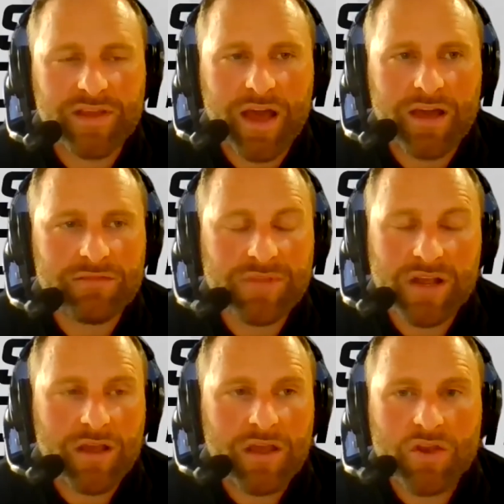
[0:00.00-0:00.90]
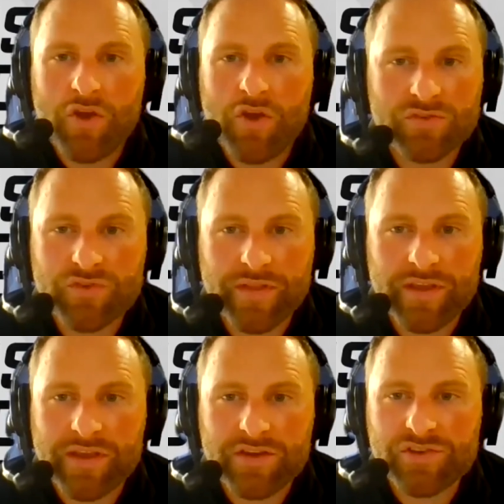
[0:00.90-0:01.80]
that know strength and
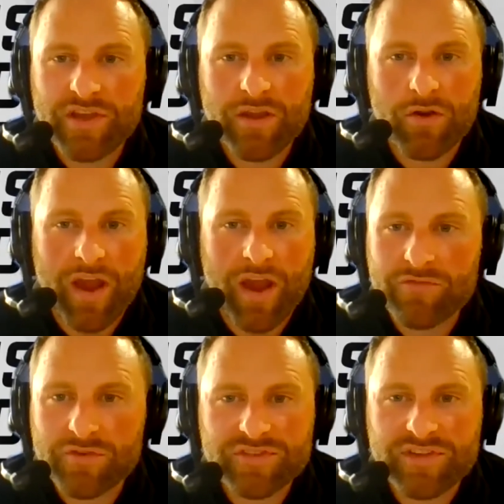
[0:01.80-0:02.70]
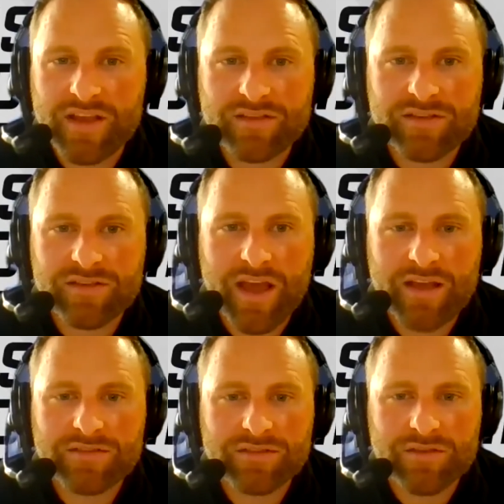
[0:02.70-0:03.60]
conditioning or have their
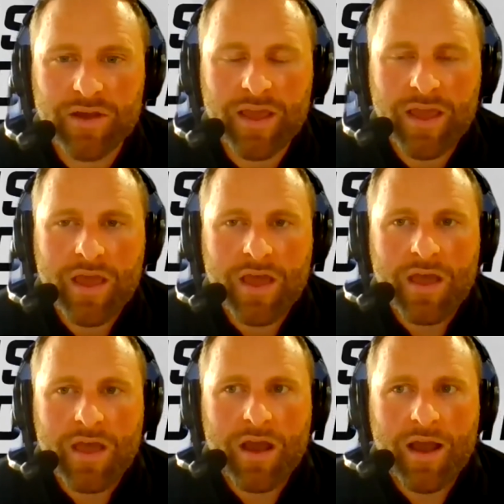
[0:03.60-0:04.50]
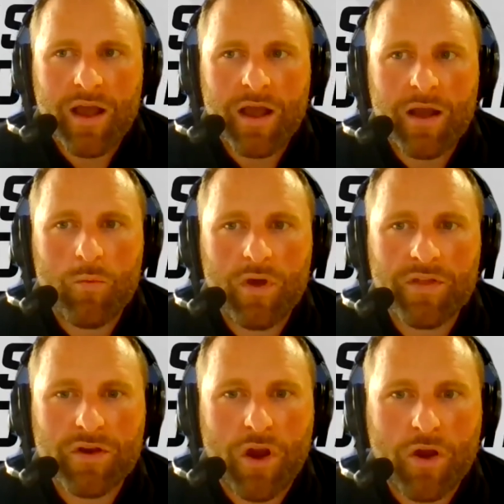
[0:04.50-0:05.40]
cscs and so i um, while
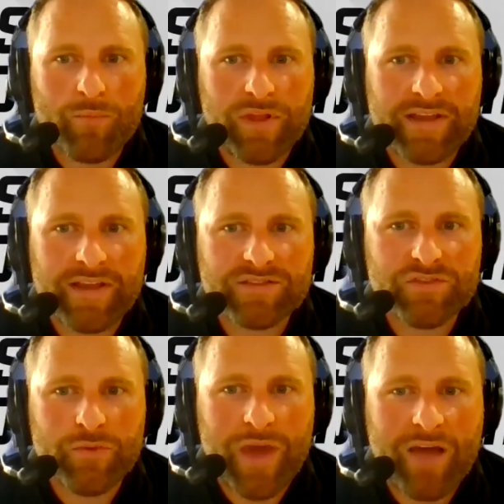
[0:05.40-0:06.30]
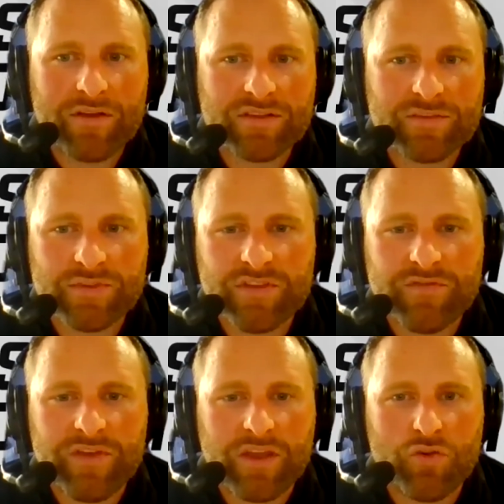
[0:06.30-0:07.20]
there aren't plans to have a
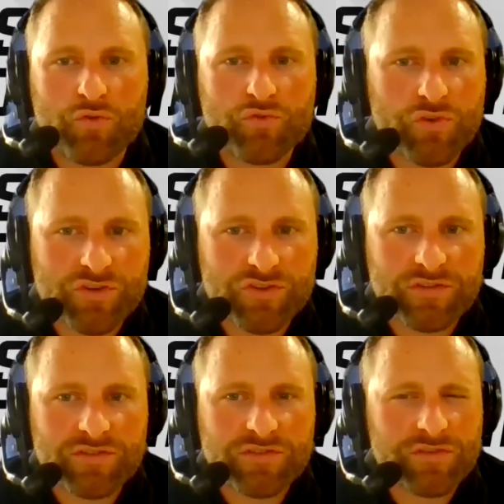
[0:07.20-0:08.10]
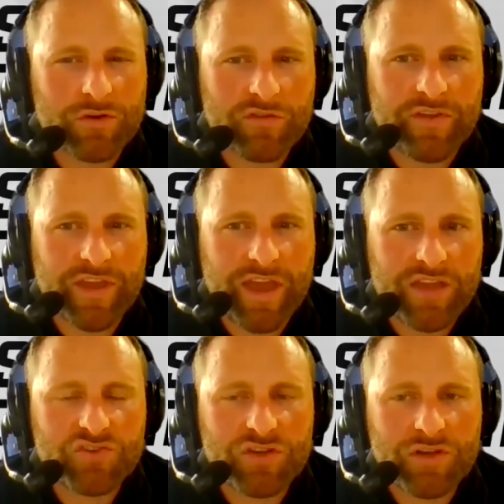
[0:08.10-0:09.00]
specific nutrition
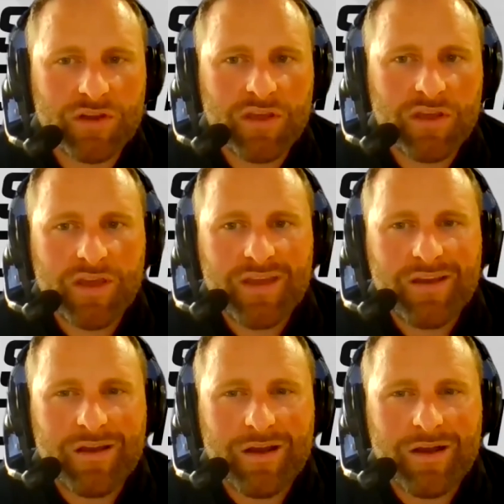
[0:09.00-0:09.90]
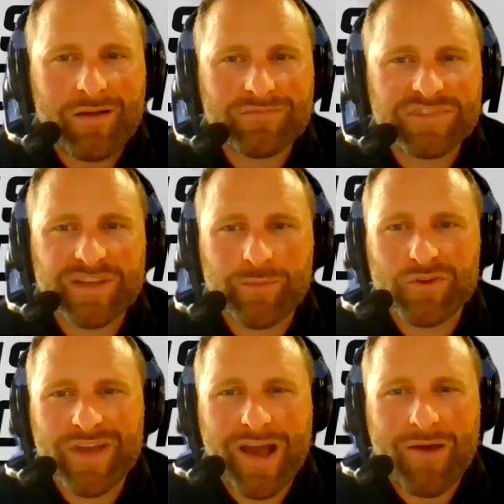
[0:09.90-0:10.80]
certification, um, similar
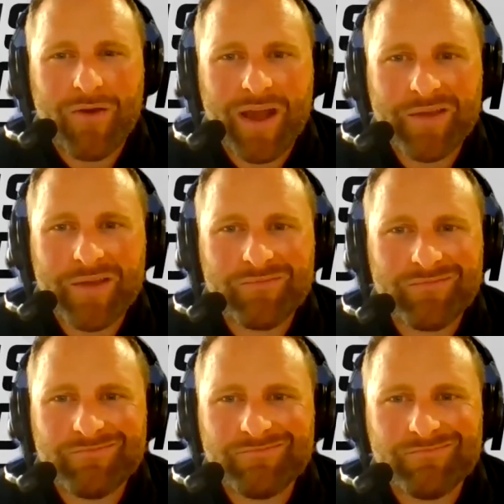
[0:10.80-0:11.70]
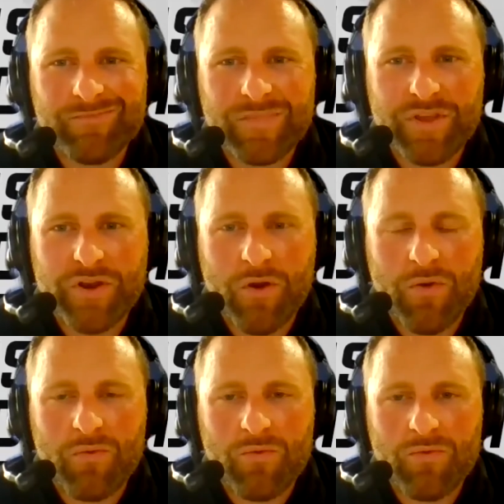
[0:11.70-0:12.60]
to how I, you know,